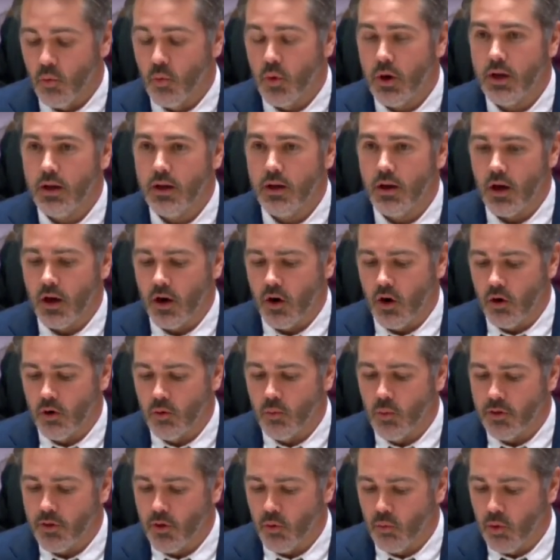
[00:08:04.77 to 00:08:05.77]
We,
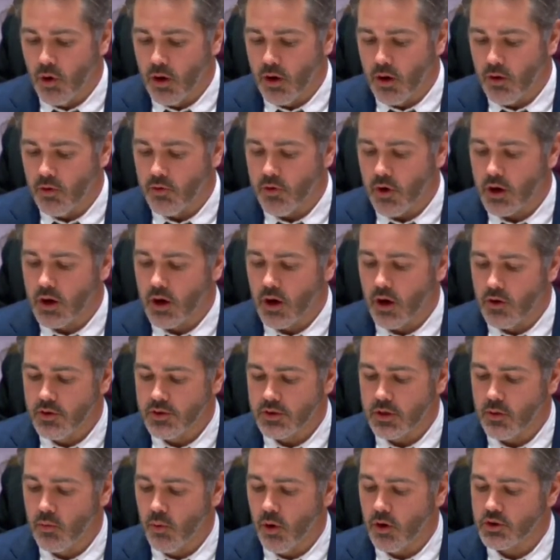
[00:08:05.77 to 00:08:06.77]
along with the world, are
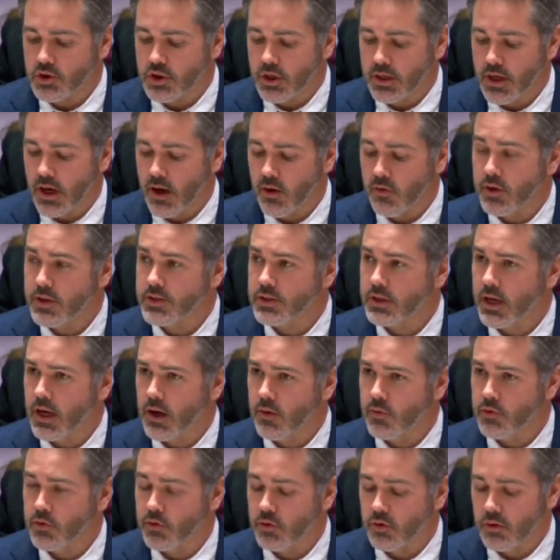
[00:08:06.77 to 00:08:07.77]
closely watching how this
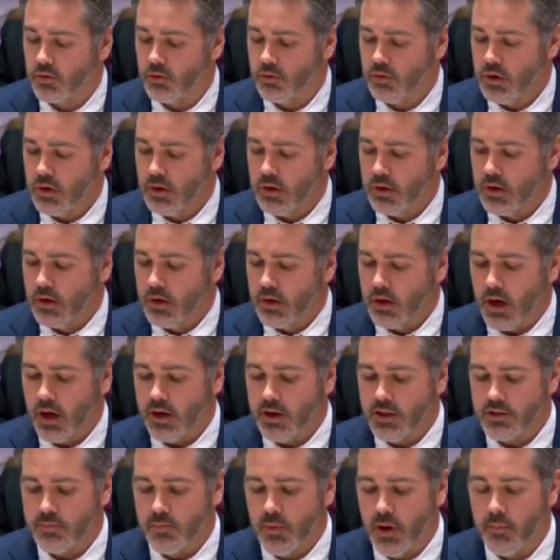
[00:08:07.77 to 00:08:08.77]
Council
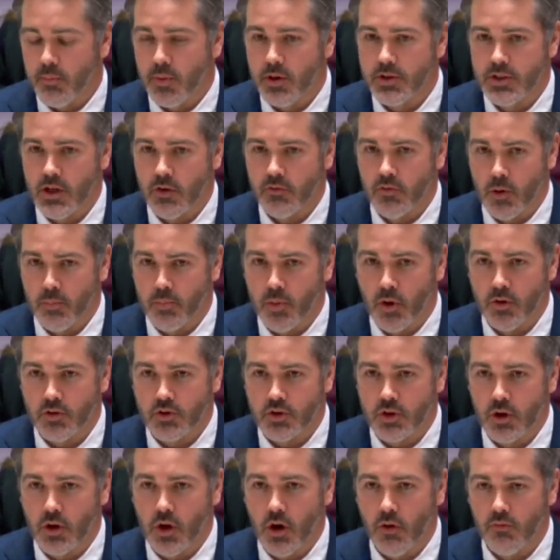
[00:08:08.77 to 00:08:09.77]
and its members have
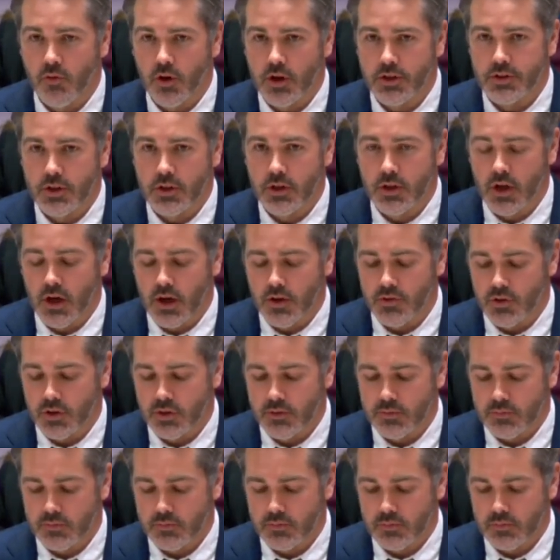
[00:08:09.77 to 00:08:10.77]
approached the conflict in
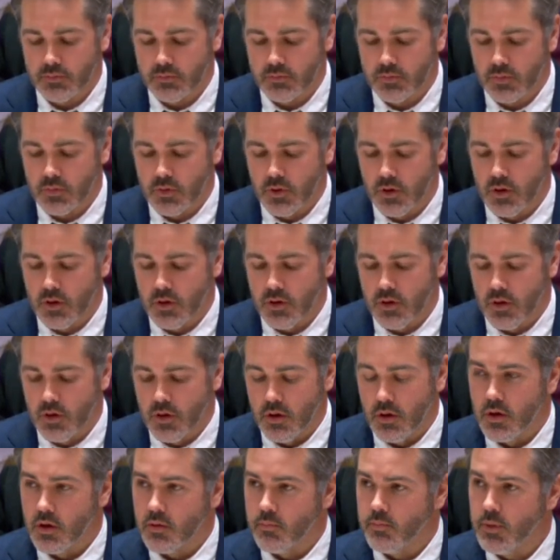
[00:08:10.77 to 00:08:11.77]
Gaza.
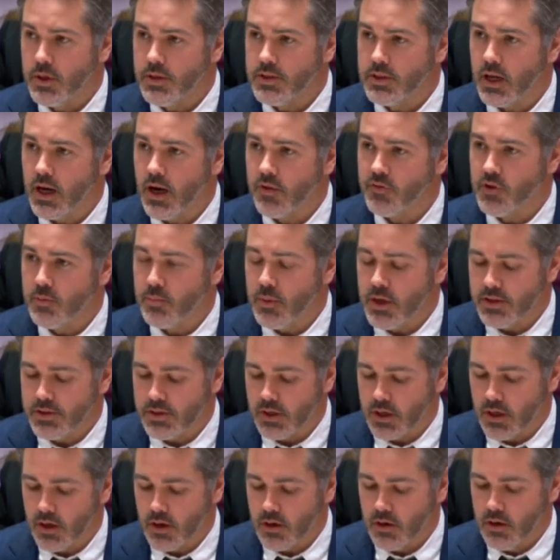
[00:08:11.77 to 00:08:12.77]
Meeting after
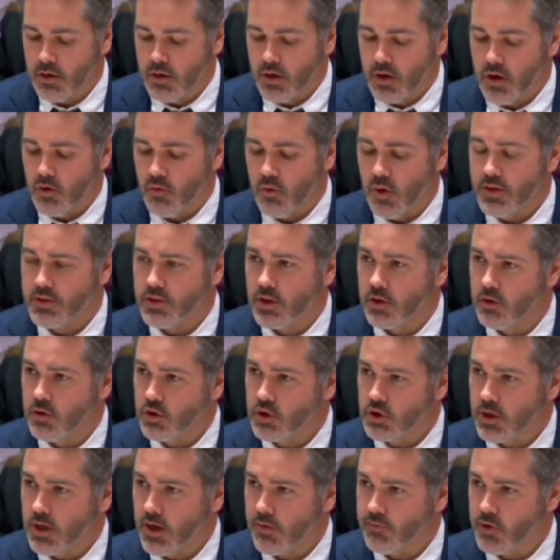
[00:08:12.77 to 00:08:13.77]
meeting,
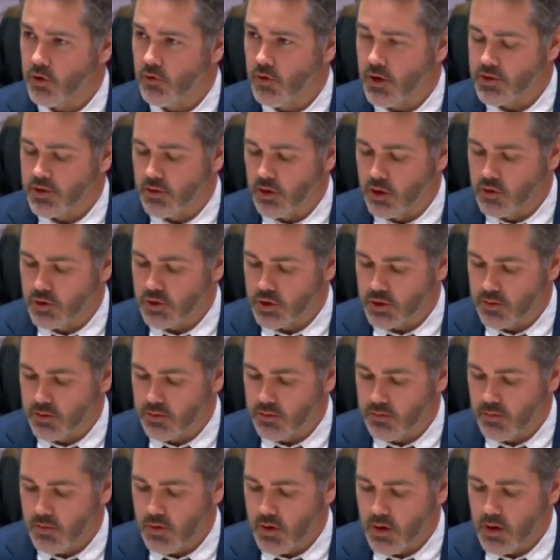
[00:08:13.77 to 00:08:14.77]
resolution after
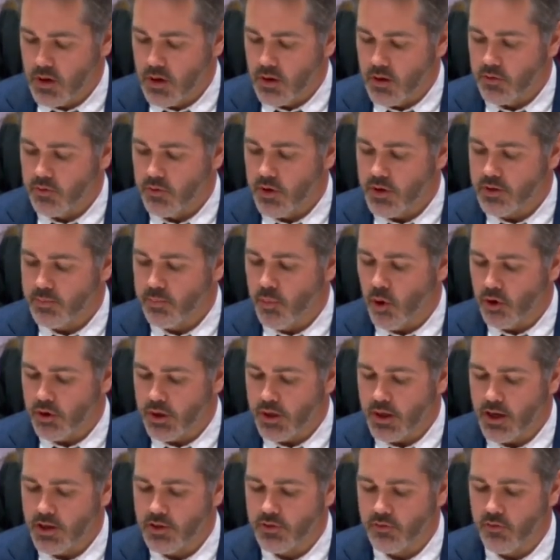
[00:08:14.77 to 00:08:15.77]
resolution, this
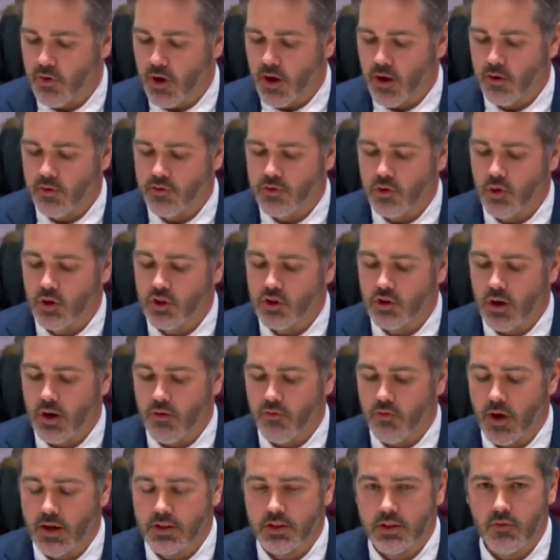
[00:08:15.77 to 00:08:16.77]
body has failed to
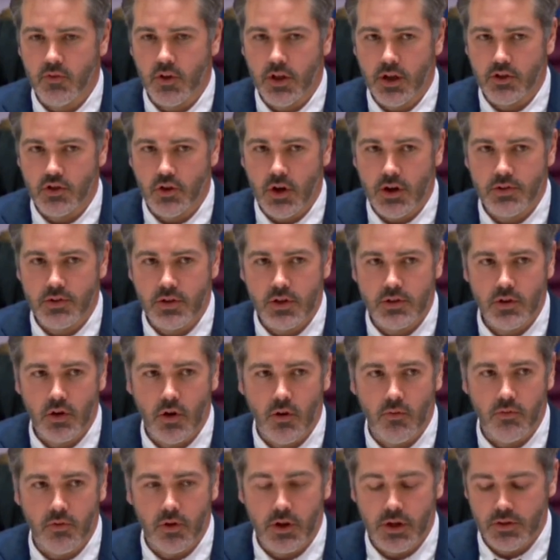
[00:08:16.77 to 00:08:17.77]
effectively address this
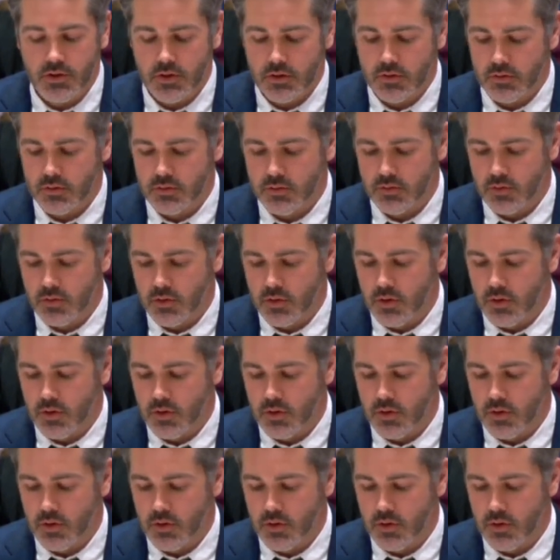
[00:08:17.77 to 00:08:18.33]
conflict.